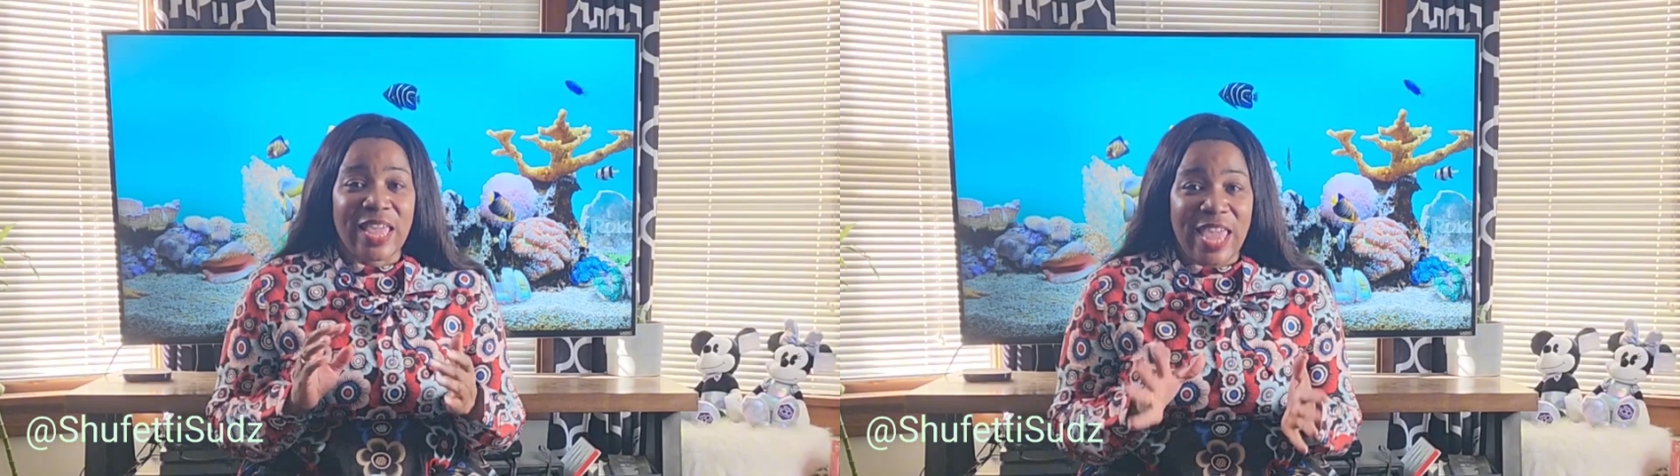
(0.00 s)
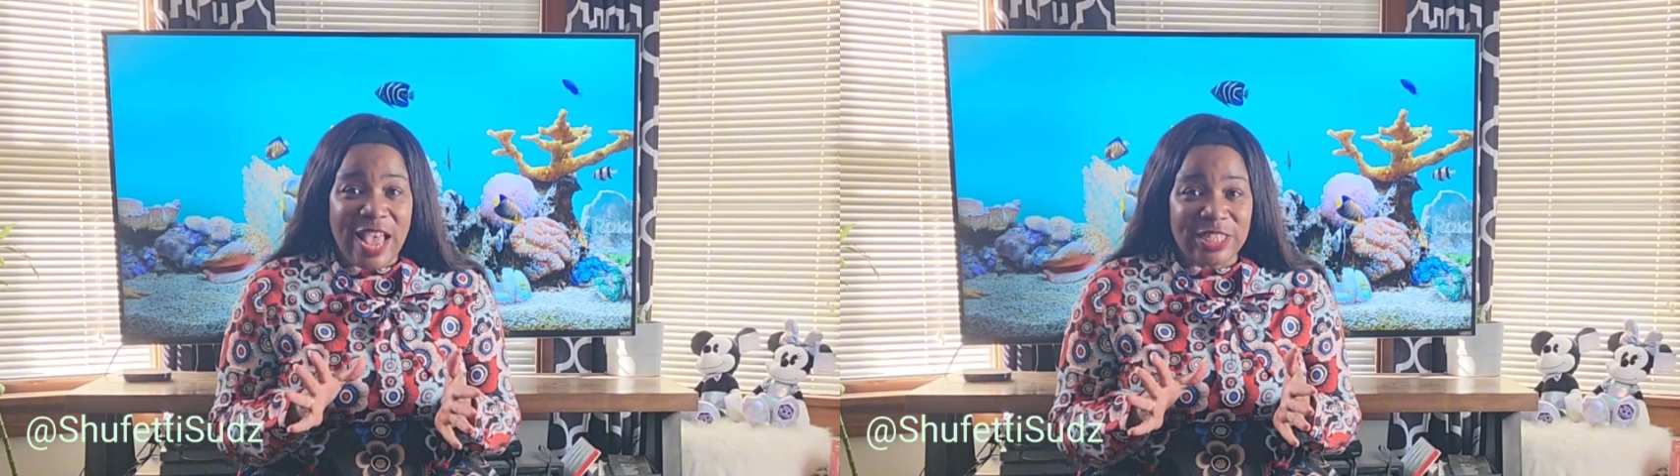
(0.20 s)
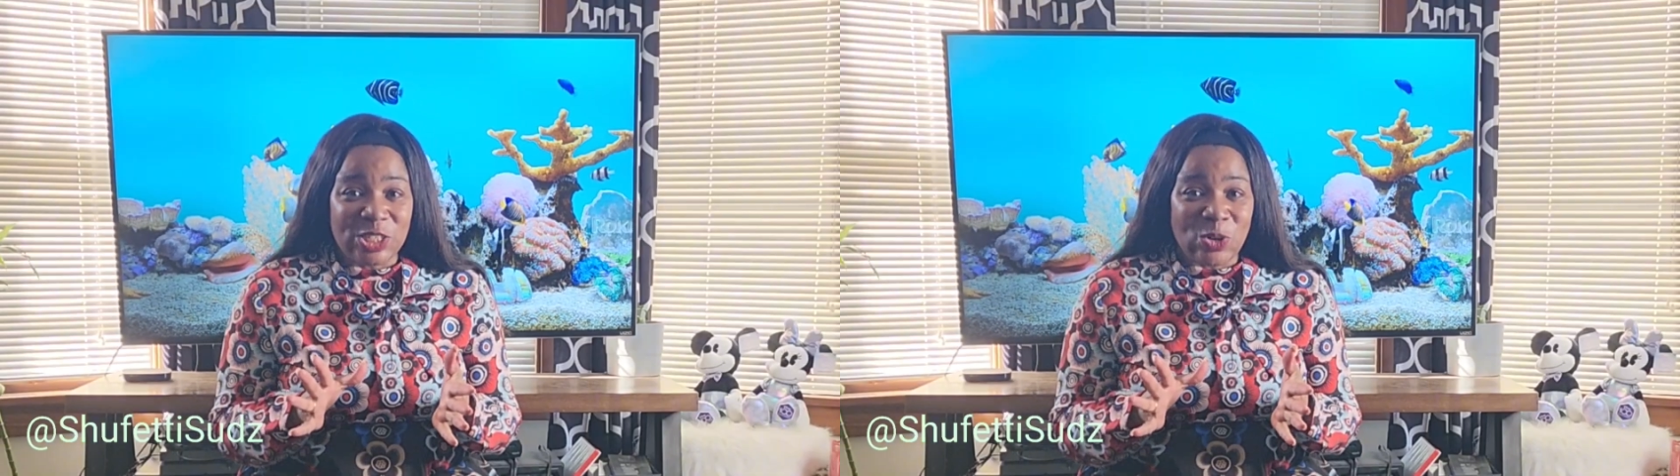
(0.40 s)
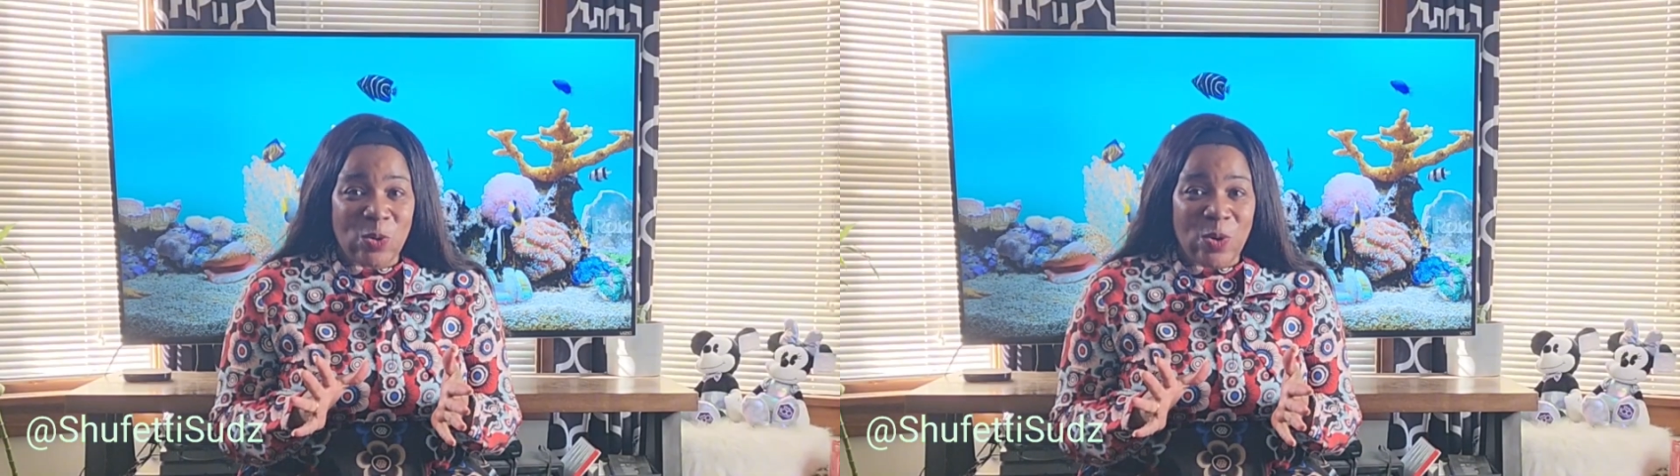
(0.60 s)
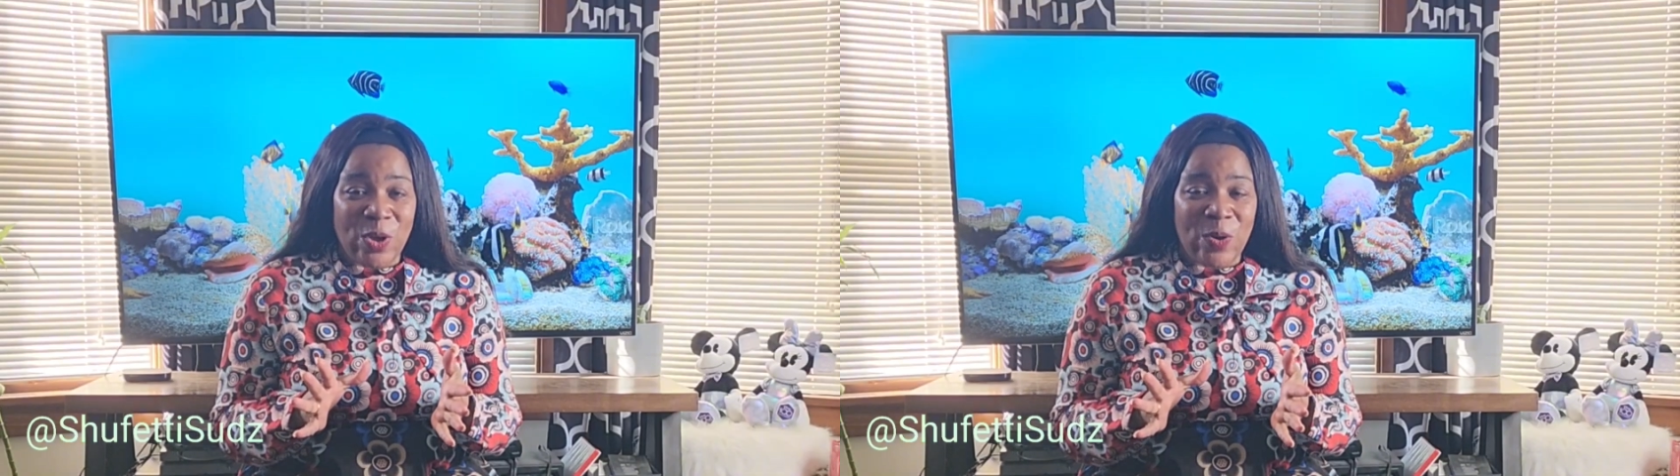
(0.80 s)

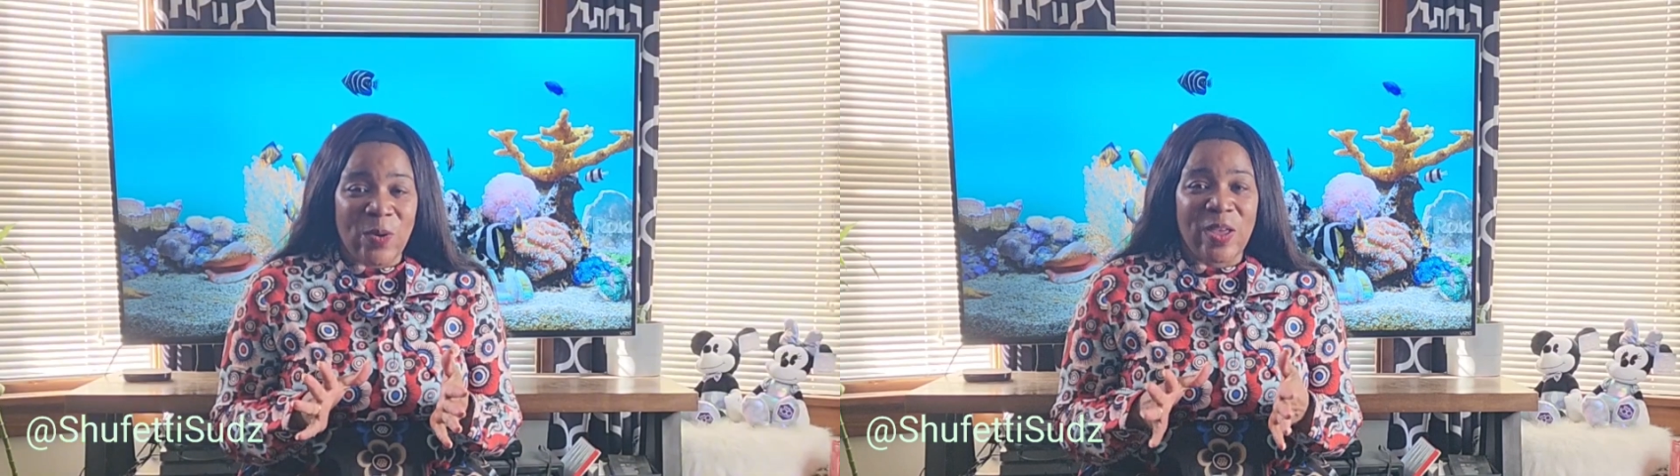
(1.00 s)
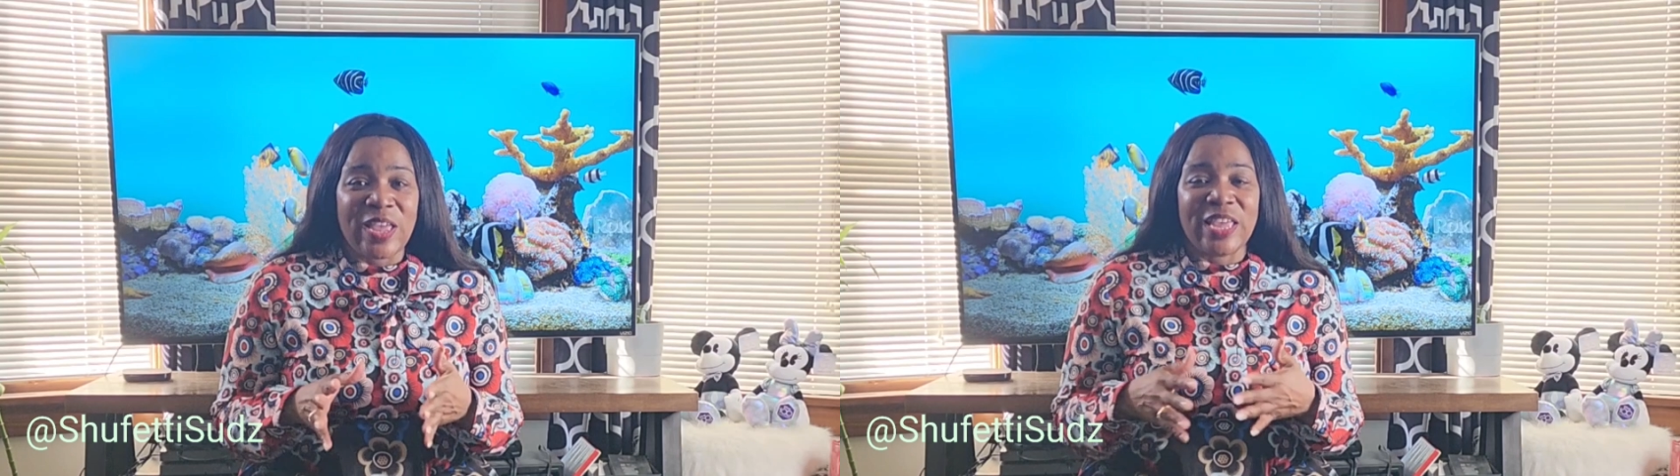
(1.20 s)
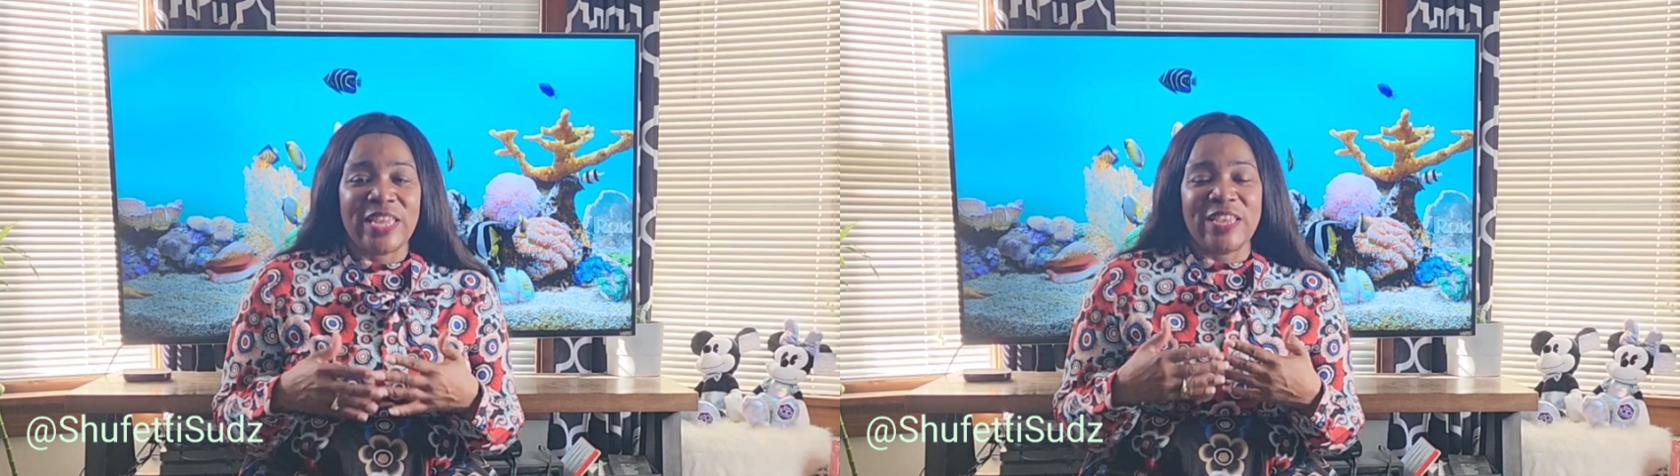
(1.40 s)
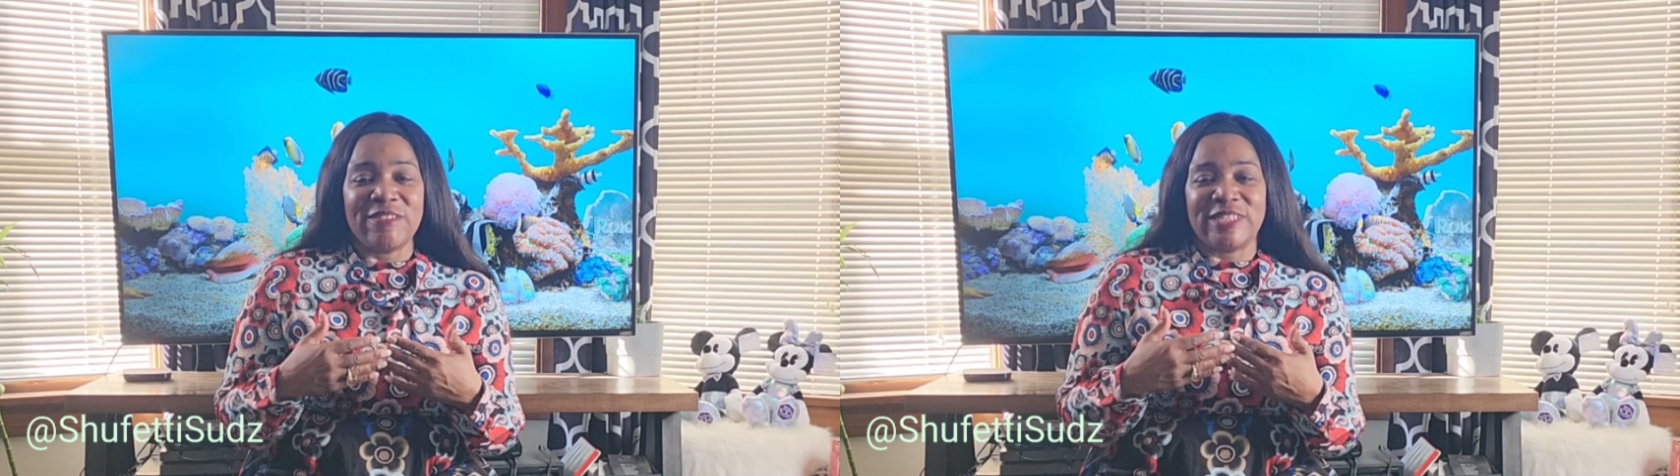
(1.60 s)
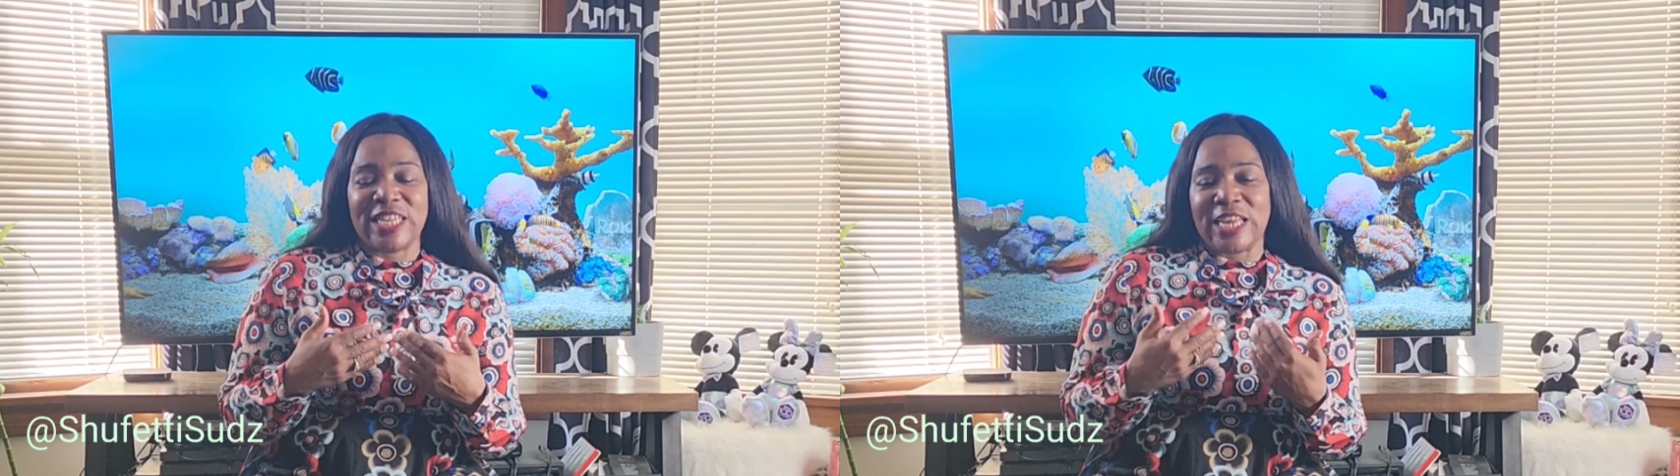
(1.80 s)
Castor oil gives